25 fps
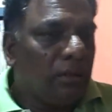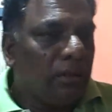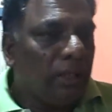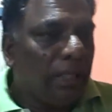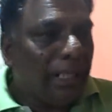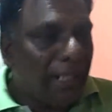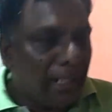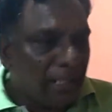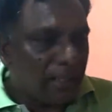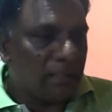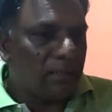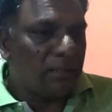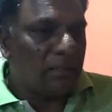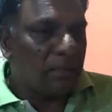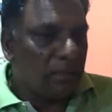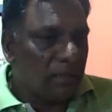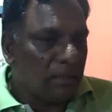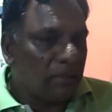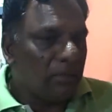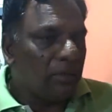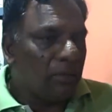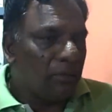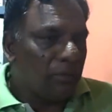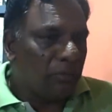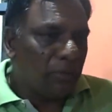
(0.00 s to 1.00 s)
Yes,
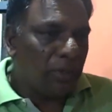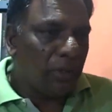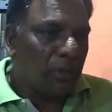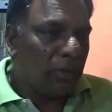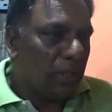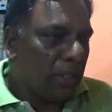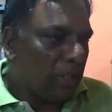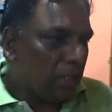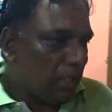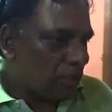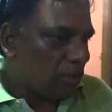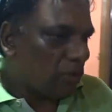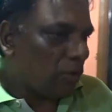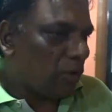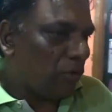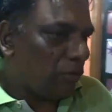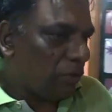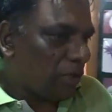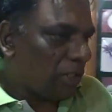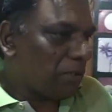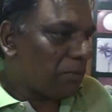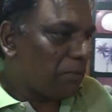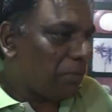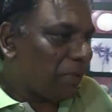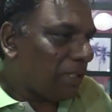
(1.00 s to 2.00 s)
it's
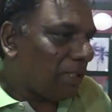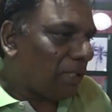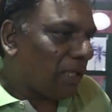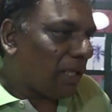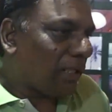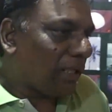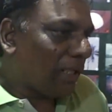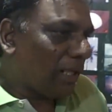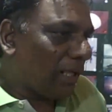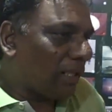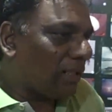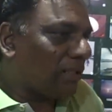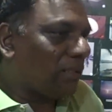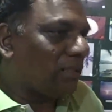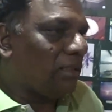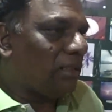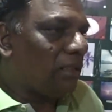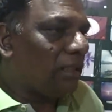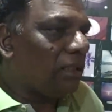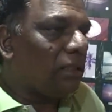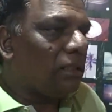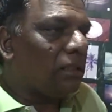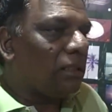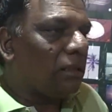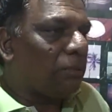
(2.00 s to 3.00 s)
always been that case.
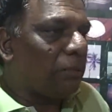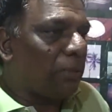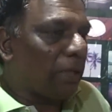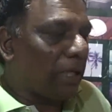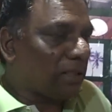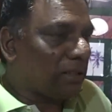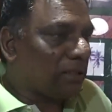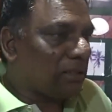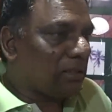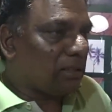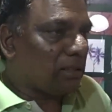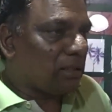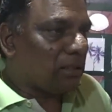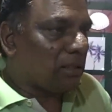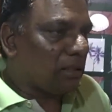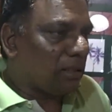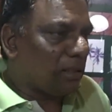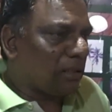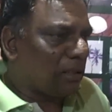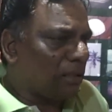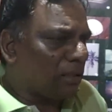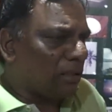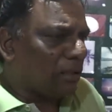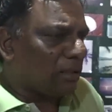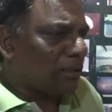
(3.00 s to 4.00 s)
Still the presence
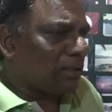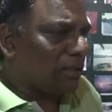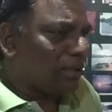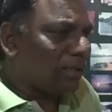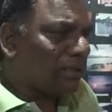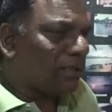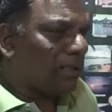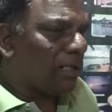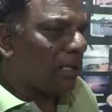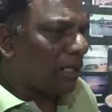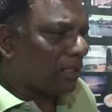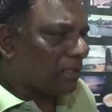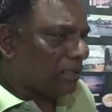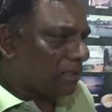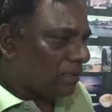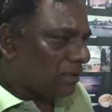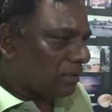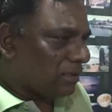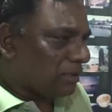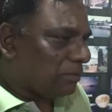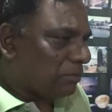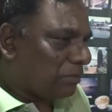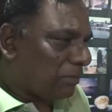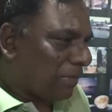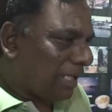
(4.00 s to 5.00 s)
since last season.